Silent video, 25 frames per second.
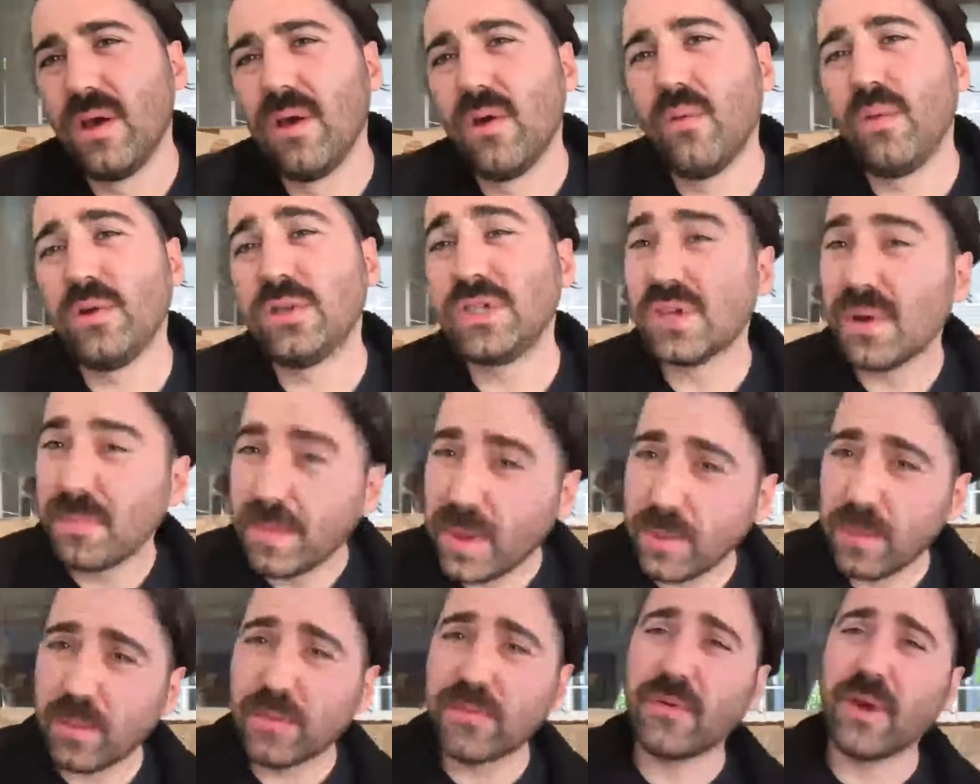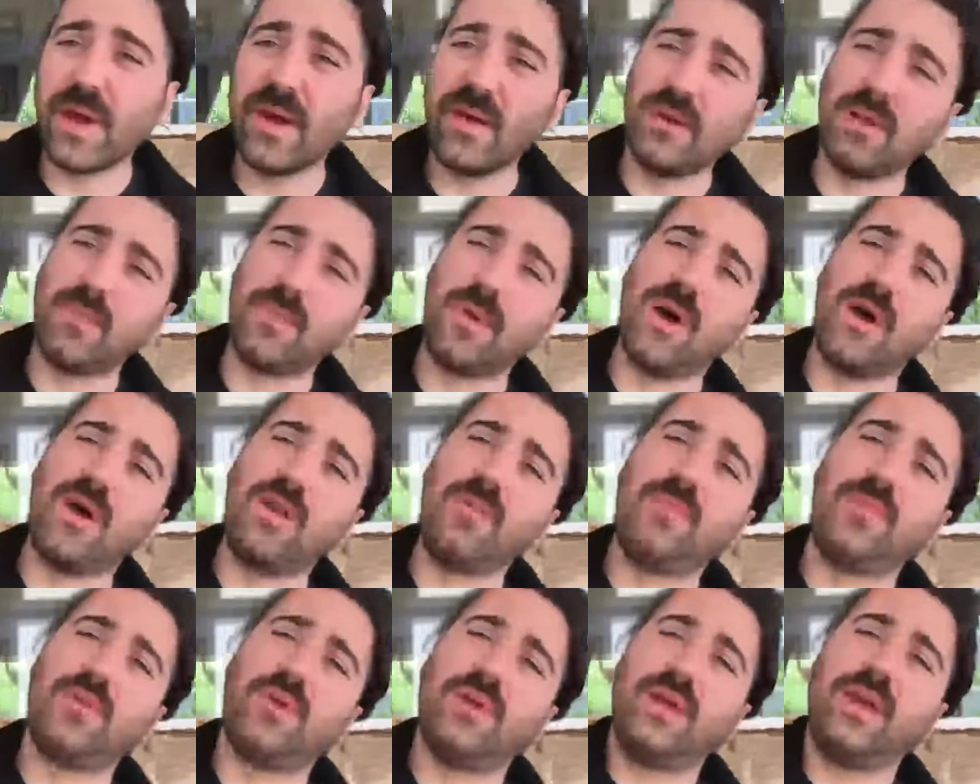Which some people frown
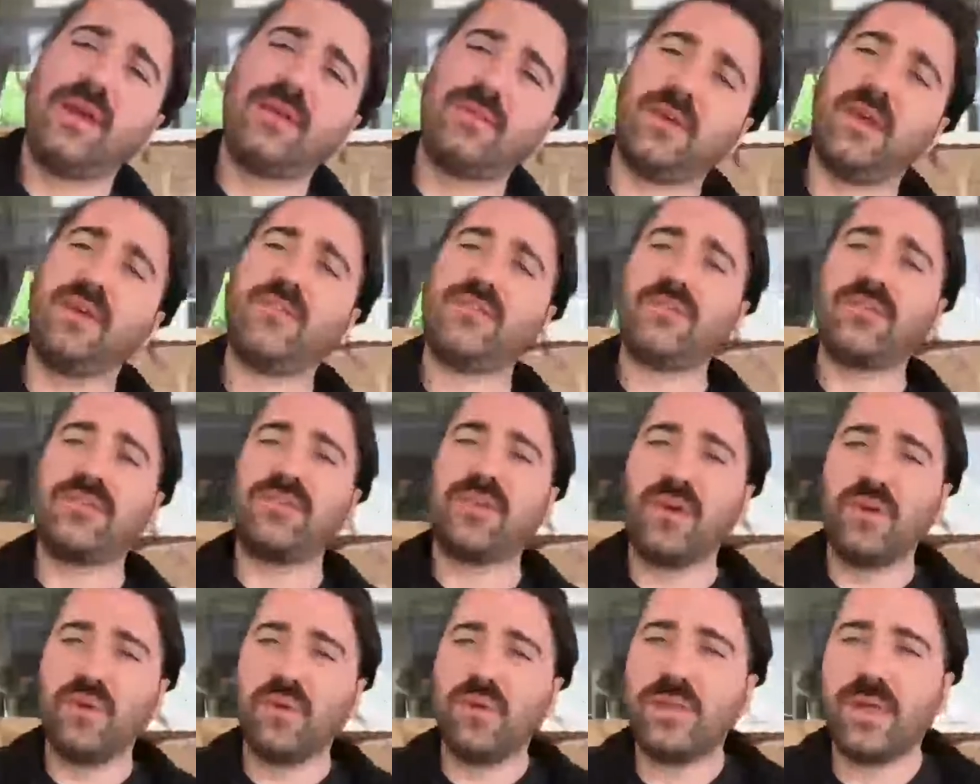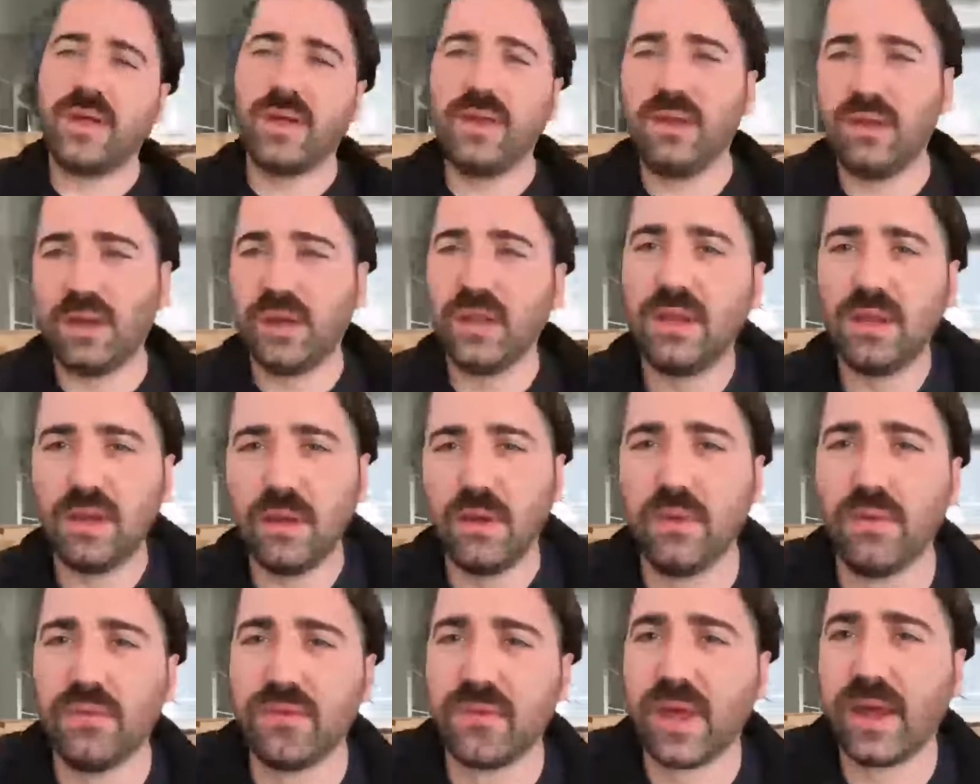upon, but it's a tool that you can
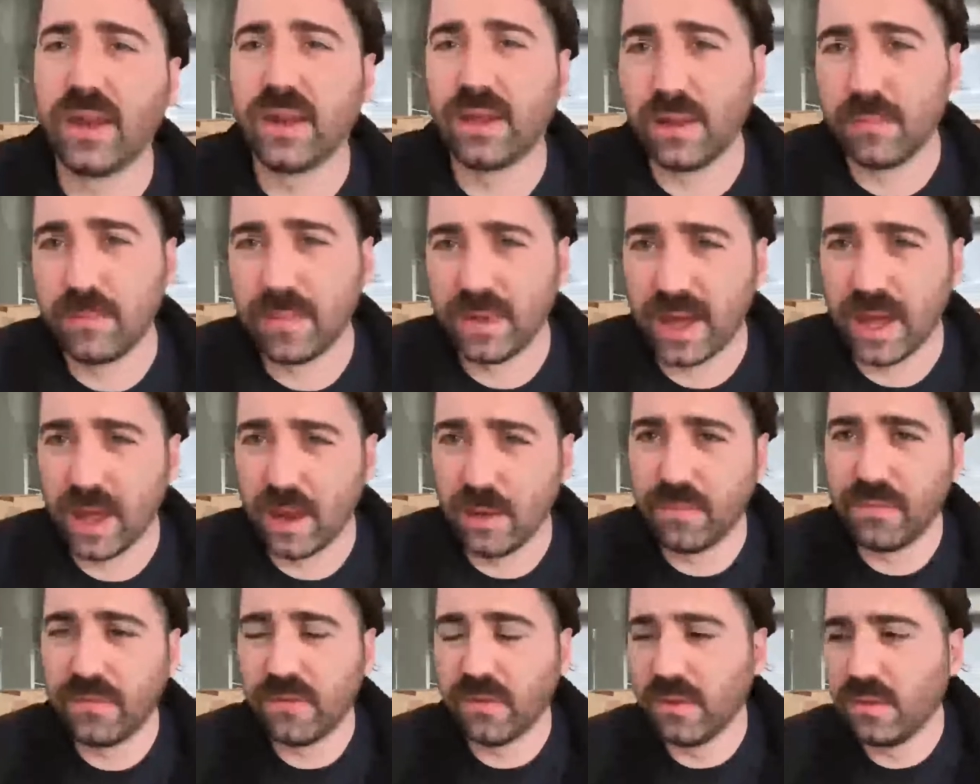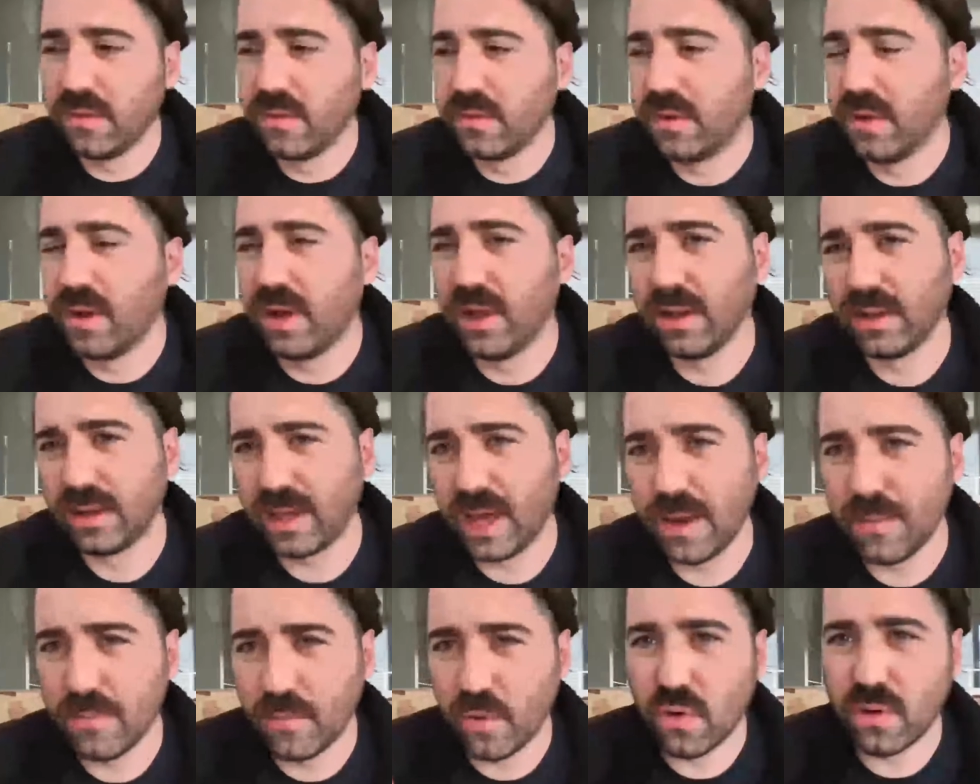use and it can be helpful. I'll
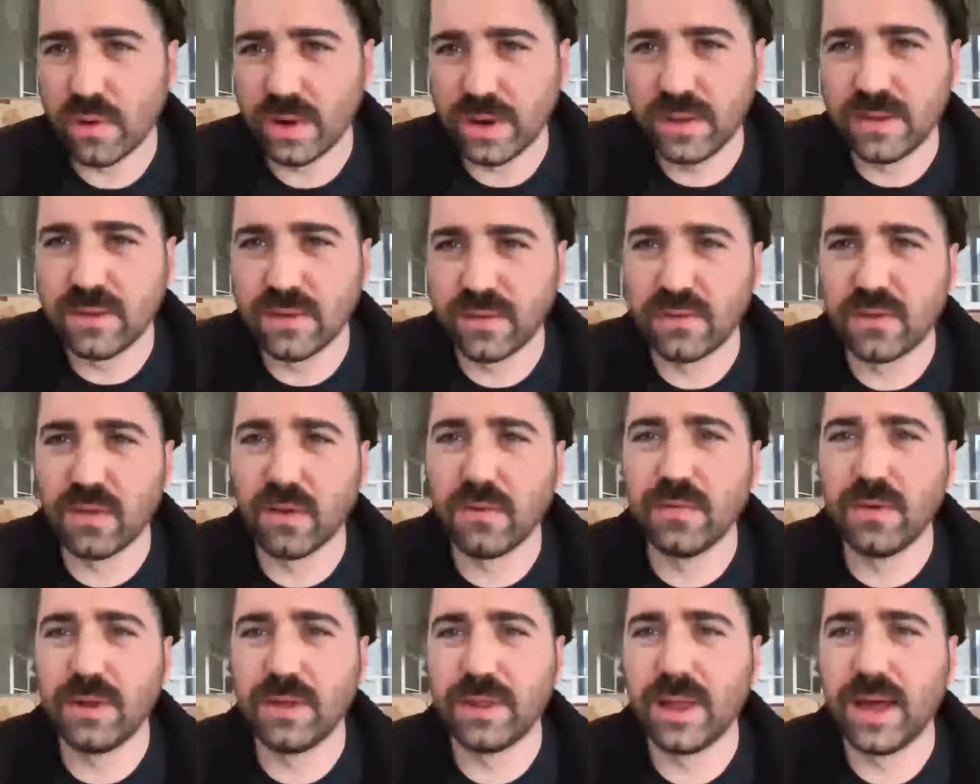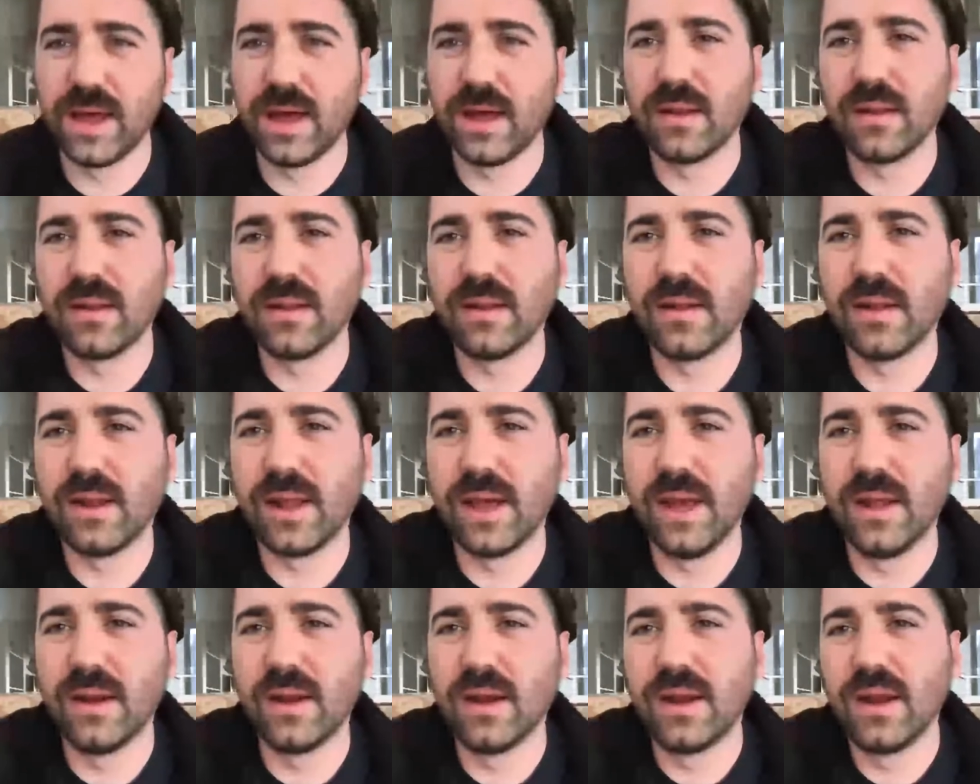get more into stuff like that
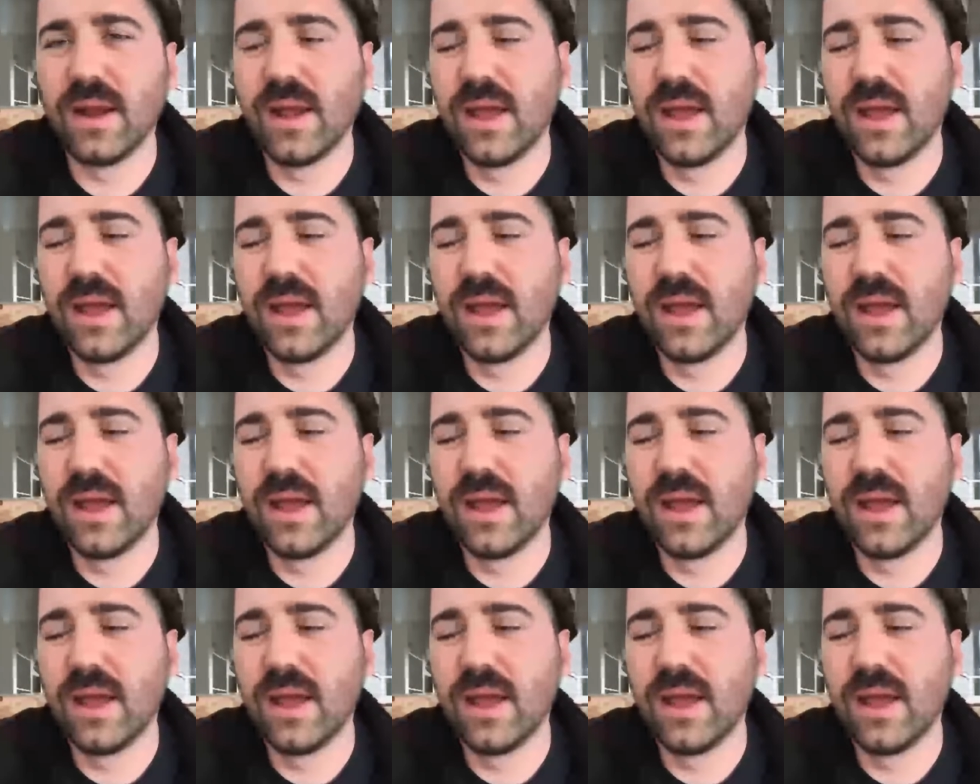later.